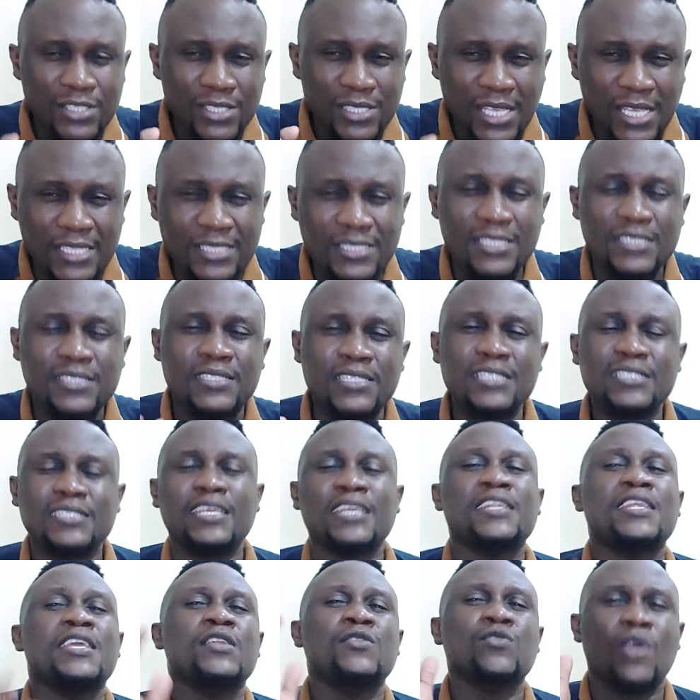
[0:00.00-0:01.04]
is
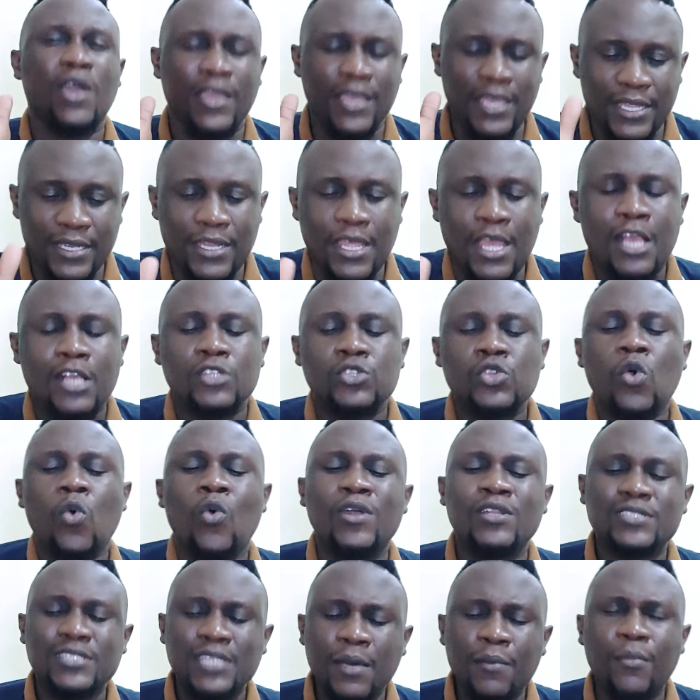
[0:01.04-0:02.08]
seated in your head. So
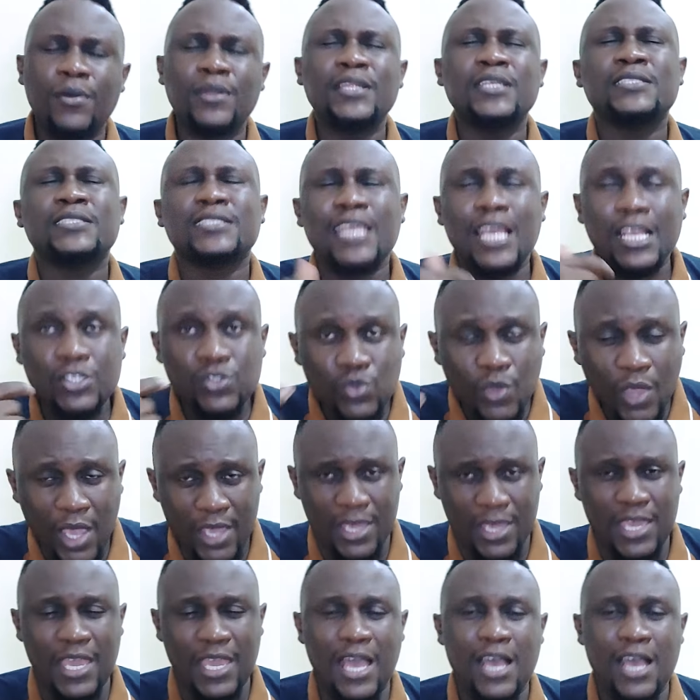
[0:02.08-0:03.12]
when somebody takes your
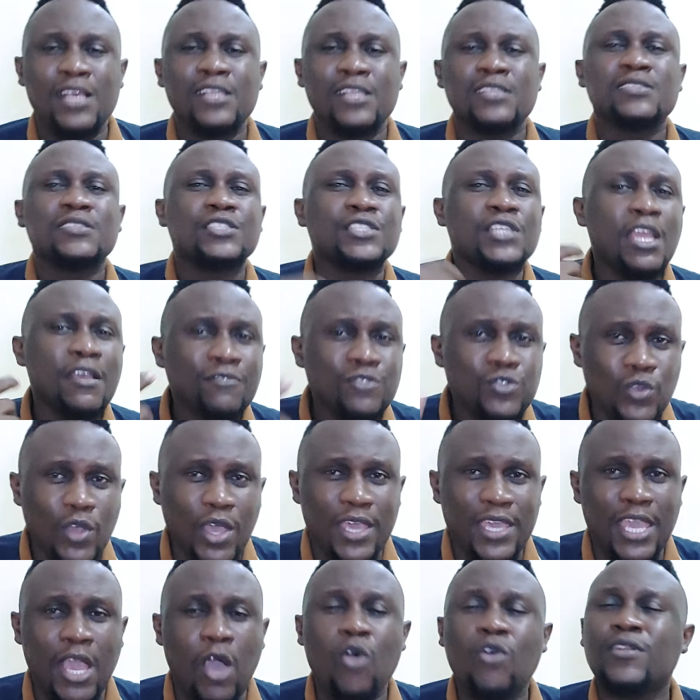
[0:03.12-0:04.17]
hair, shaves your
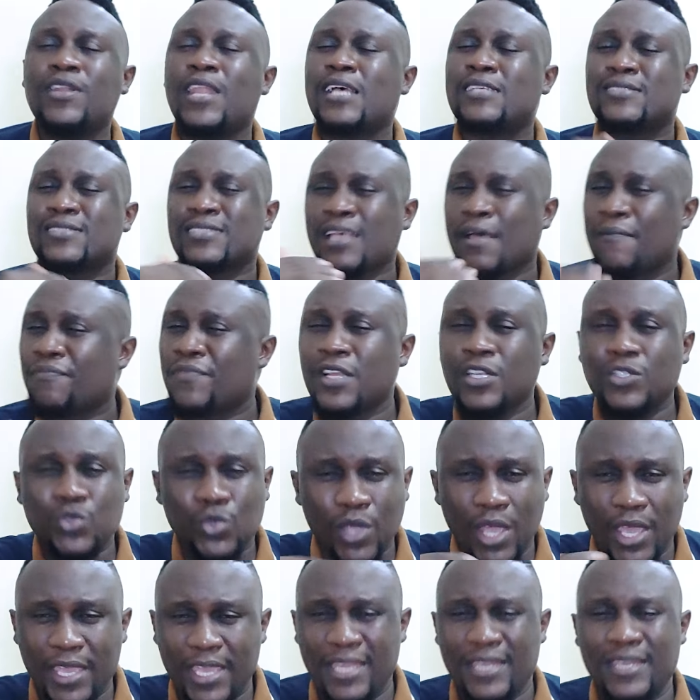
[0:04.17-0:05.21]
hair, or does something to
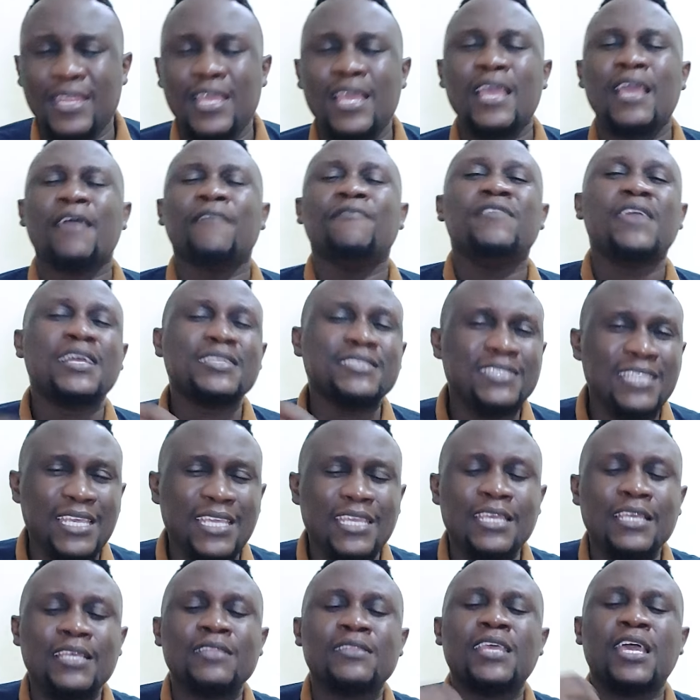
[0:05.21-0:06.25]
your head, they are
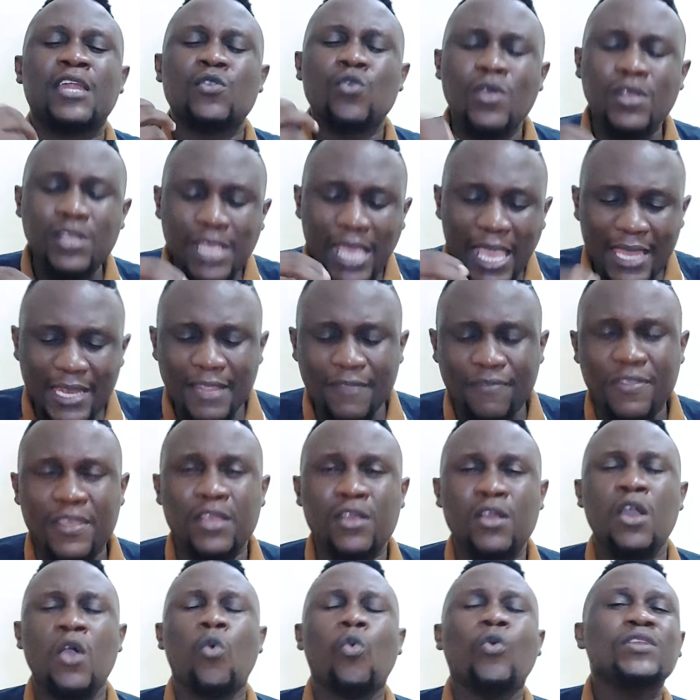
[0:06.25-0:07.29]
doing anything
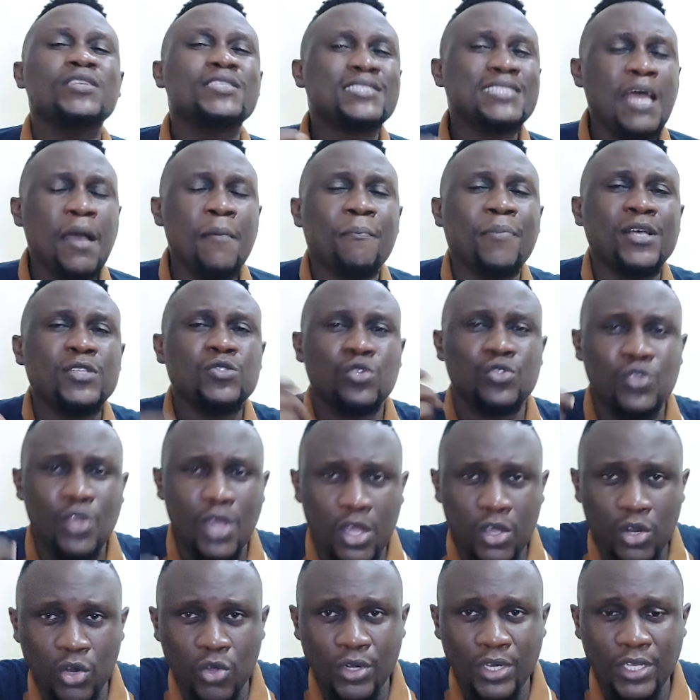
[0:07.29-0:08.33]
which tampers with your
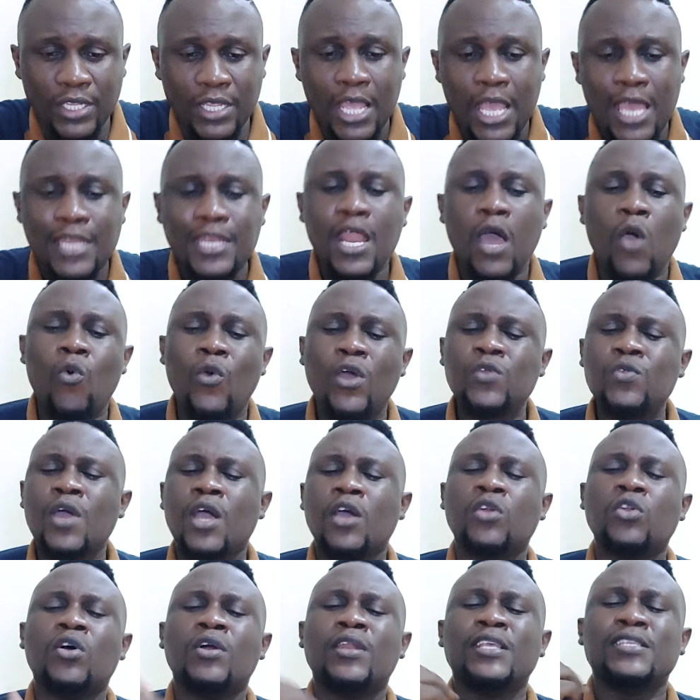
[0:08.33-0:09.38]
glory. Now, when your
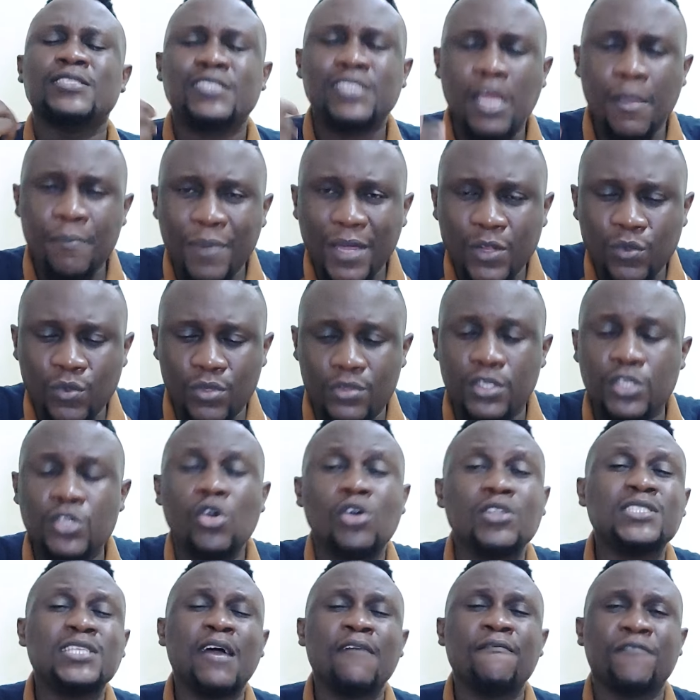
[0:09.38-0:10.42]
glory is tampered with, you
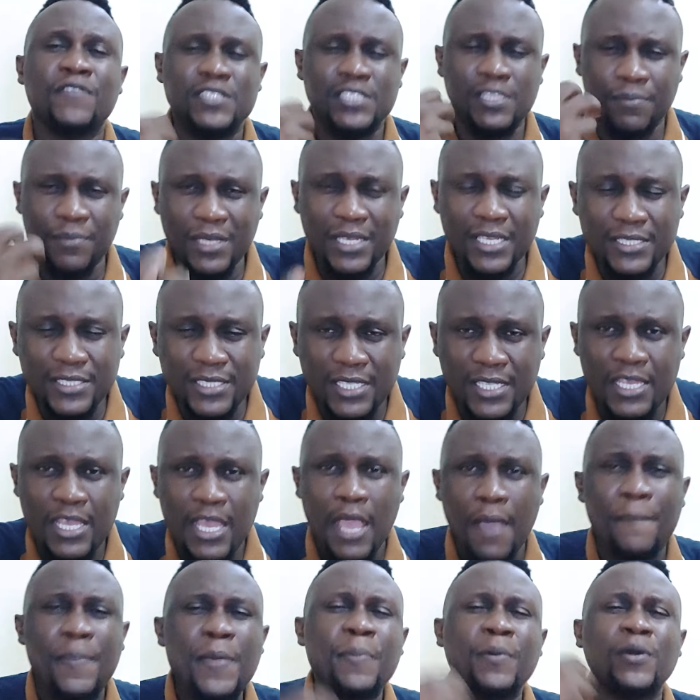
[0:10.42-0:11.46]
don't have visibility.
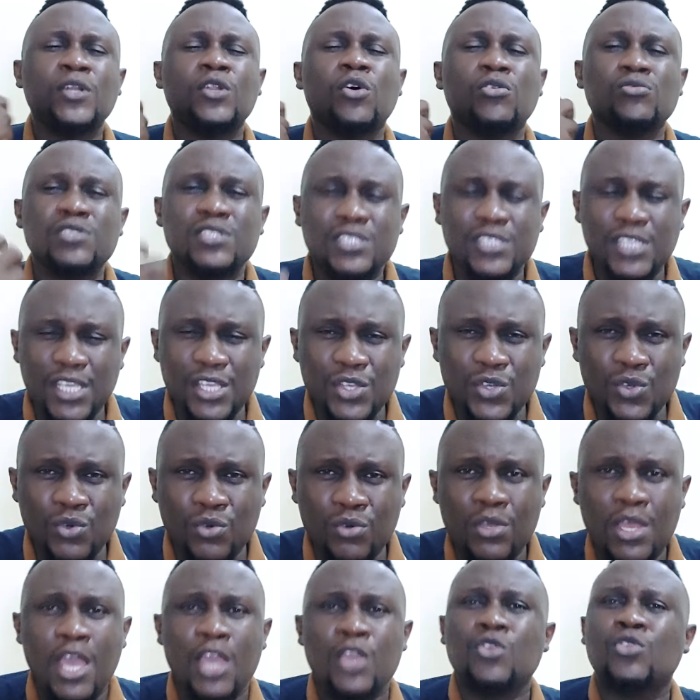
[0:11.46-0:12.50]
People don't see you.
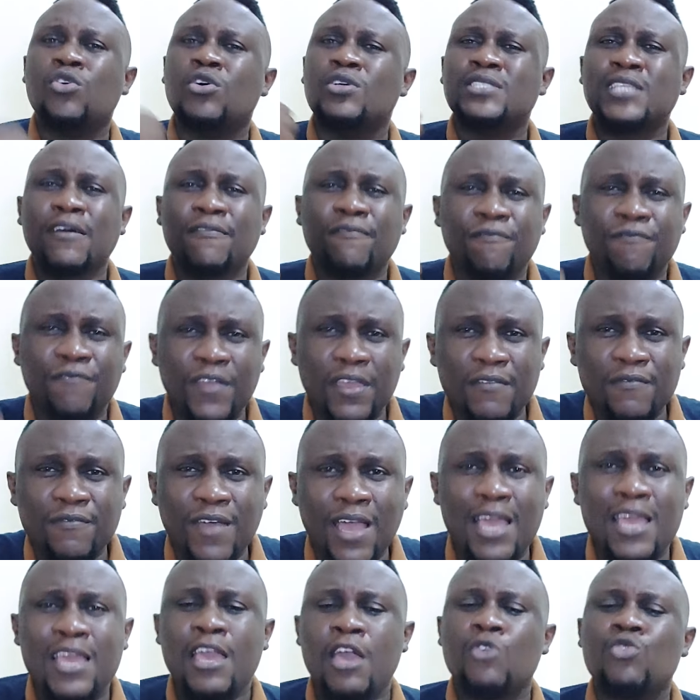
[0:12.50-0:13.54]
You don't have favor.
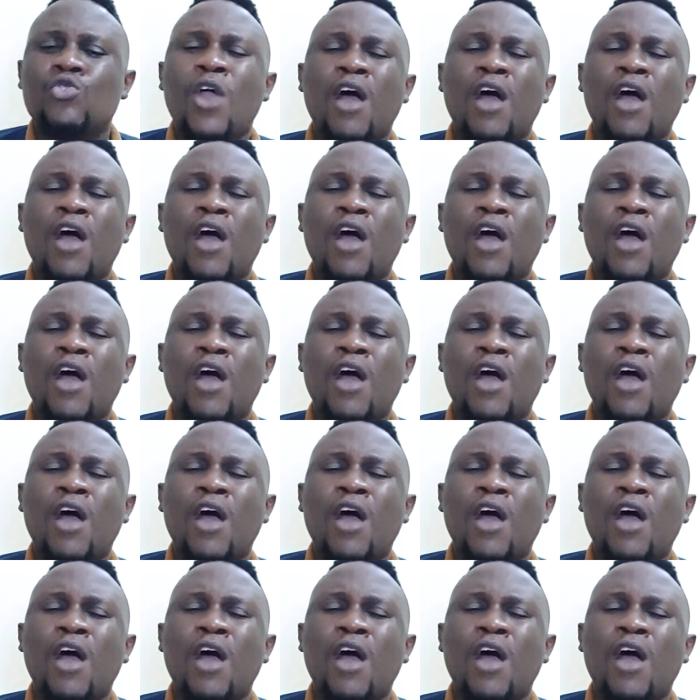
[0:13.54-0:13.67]
You